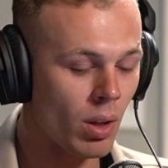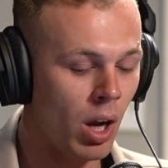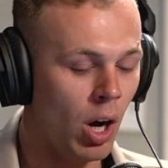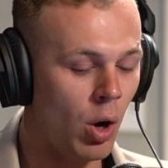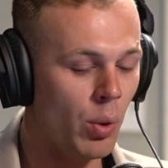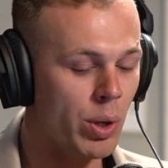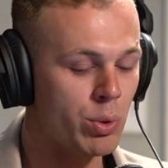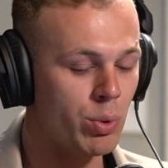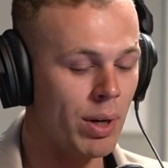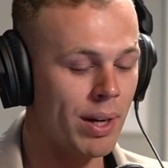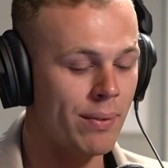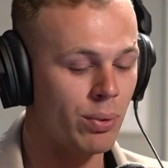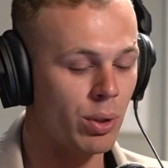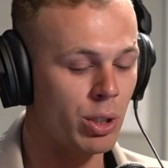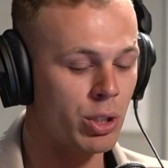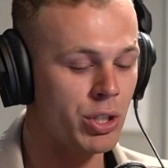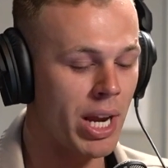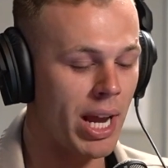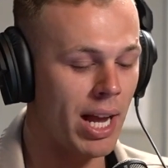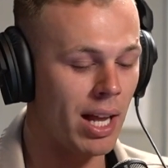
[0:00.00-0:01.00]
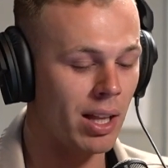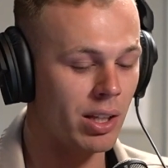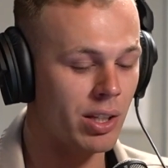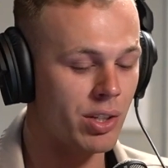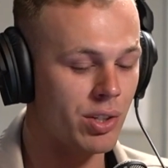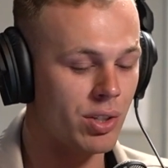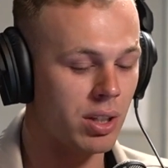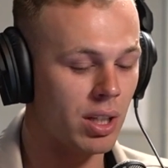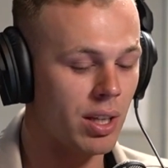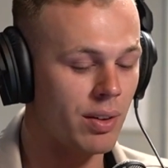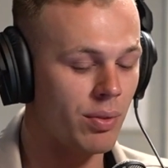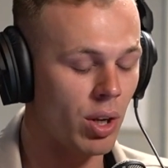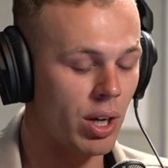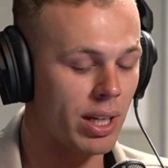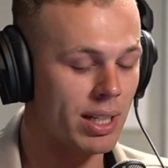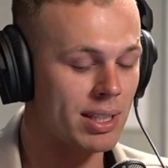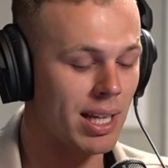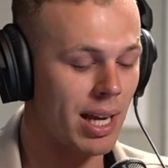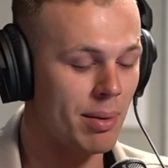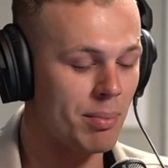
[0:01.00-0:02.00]
always ready for a challenge, live
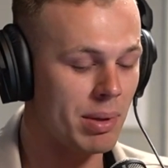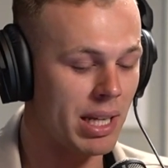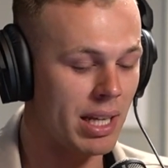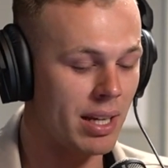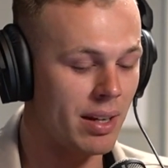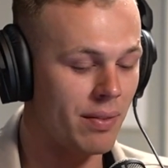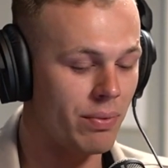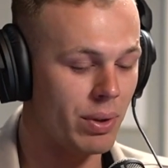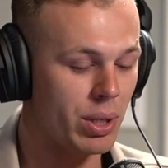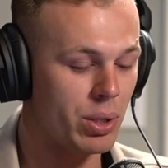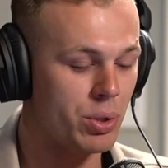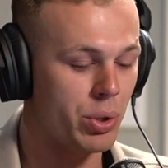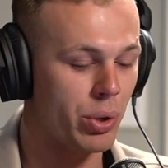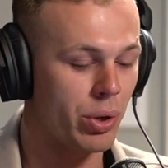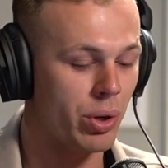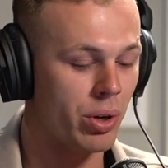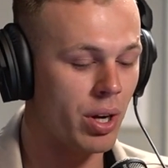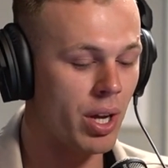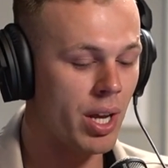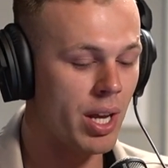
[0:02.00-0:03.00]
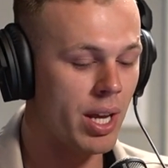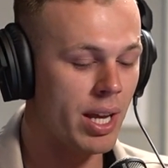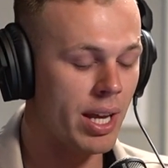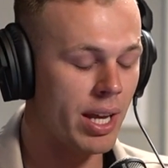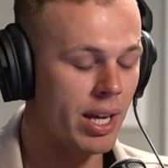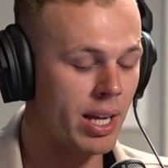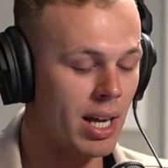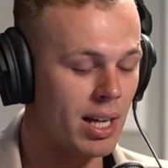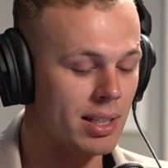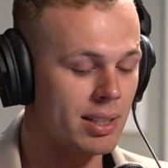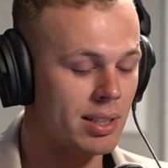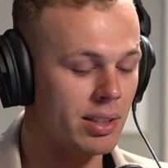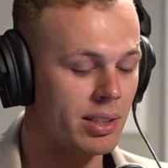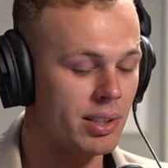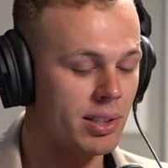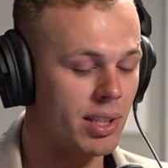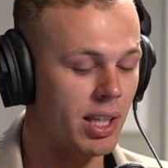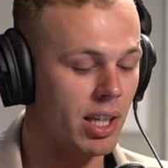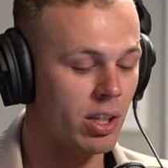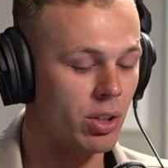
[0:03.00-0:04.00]
on excitement and adventure, yep.
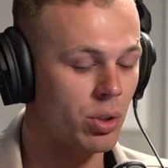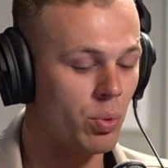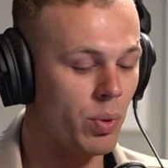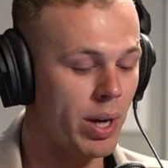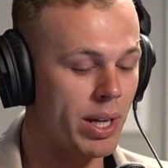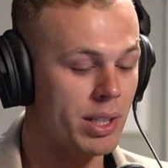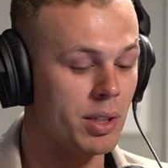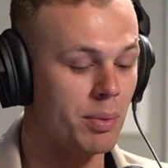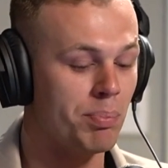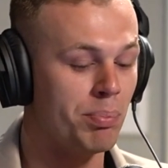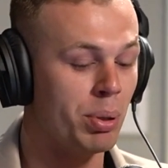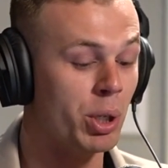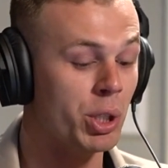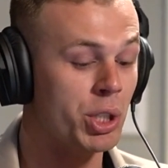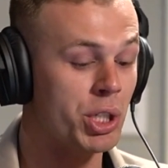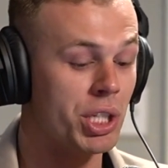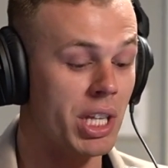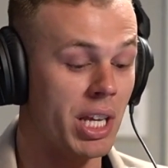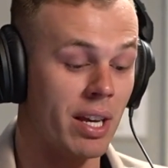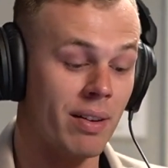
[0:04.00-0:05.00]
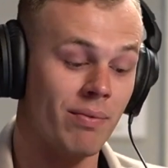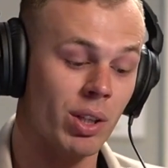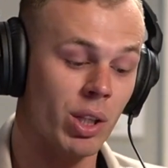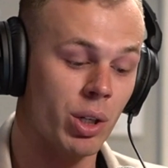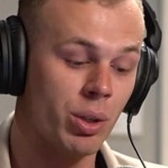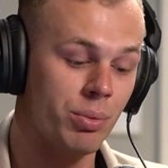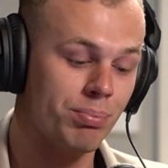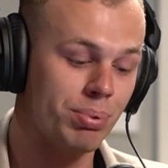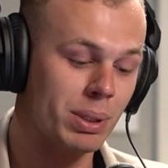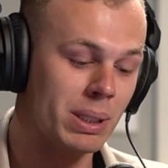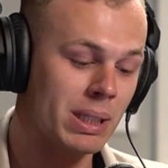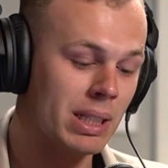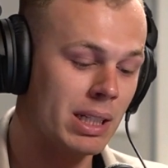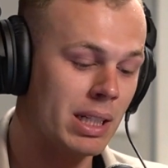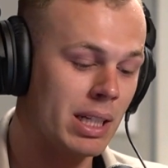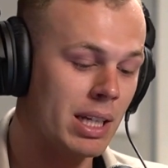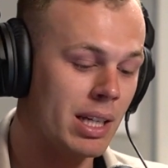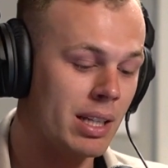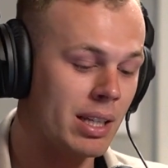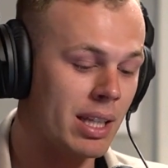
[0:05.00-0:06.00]
constantly seeking new ways to push the envelope.
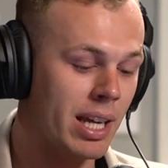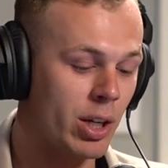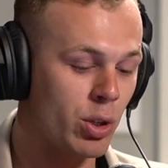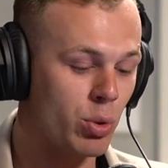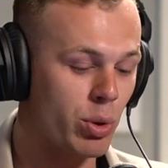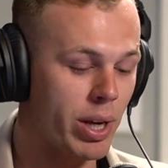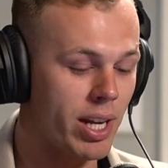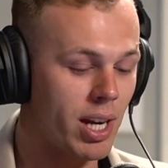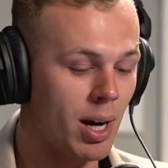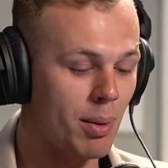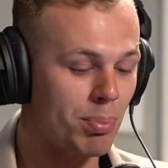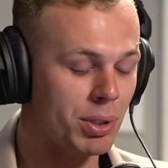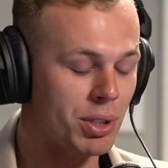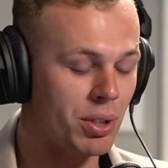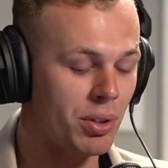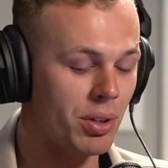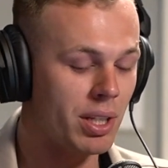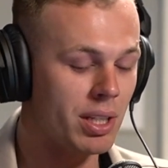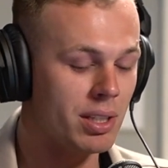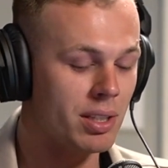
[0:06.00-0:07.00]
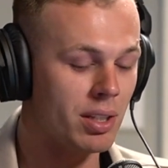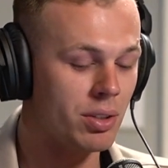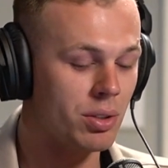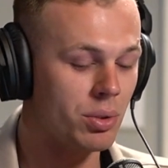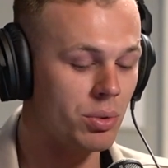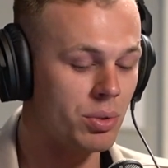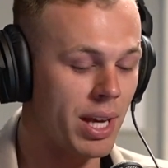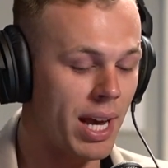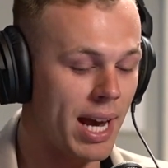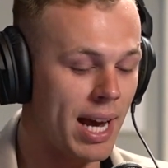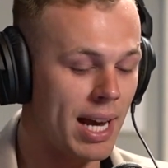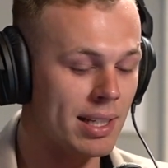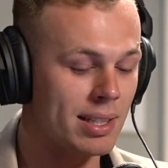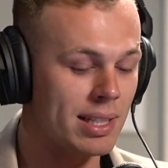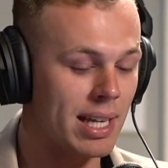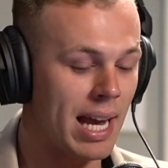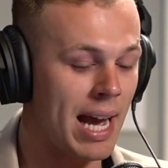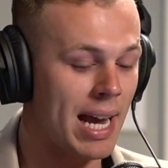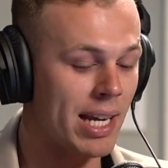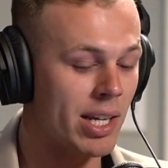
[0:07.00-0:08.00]
Mm. They create opportunities and do
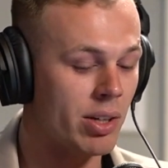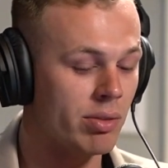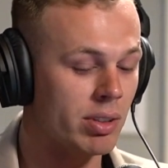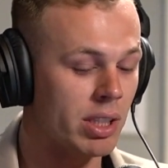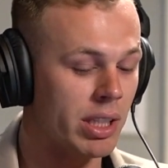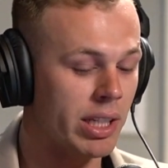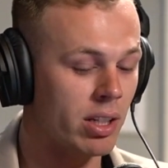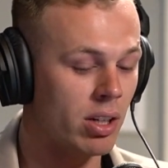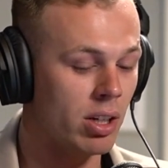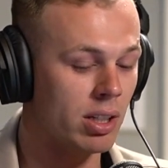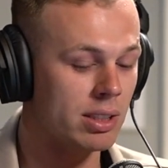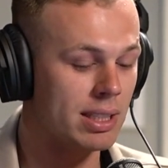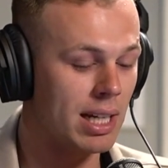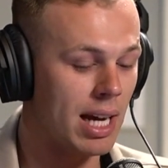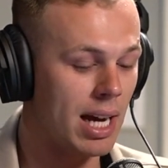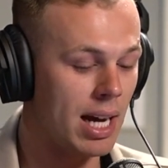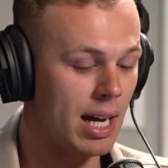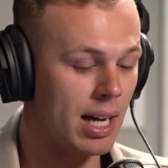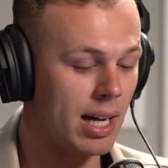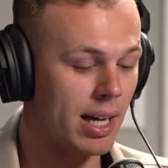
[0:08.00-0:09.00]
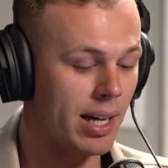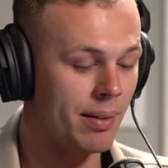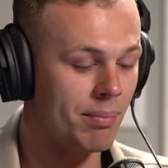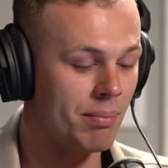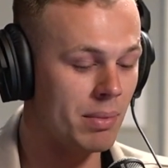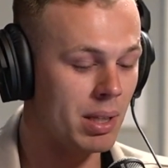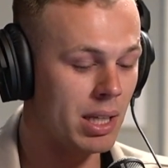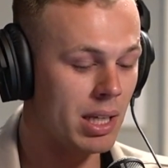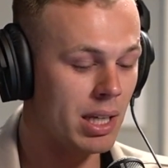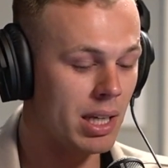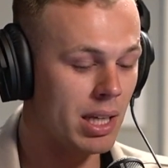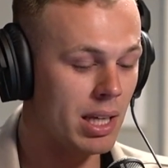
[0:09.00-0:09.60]
tasks accurately and on time.